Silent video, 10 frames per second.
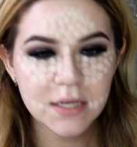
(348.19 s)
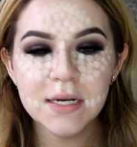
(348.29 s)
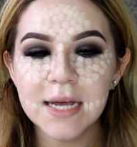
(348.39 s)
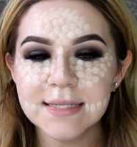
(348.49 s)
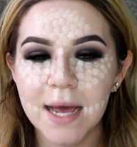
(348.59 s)

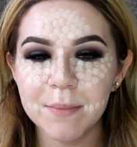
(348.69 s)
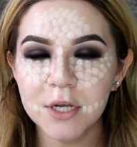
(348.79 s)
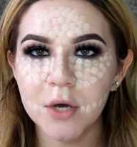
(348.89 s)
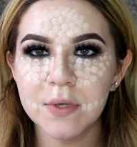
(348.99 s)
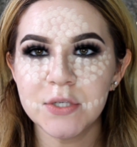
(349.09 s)
Next, I'm
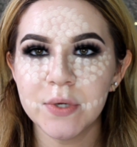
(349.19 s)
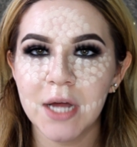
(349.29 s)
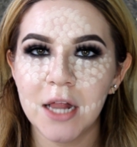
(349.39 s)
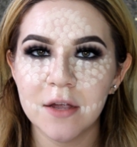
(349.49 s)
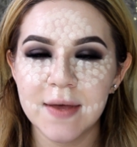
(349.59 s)
gonna go into a
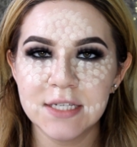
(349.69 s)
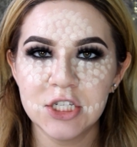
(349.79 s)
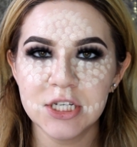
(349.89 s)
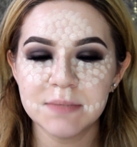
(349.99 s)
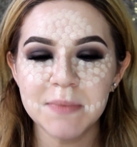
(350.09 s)
color
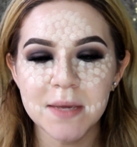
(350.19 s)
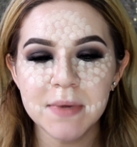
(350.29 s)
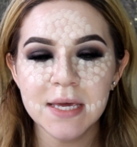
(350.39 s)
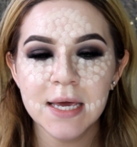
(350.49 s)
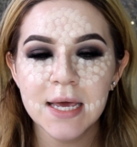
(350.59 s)
that's just
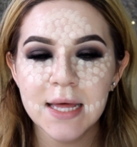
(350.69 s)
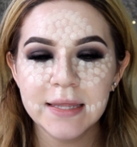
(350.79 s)
maybe,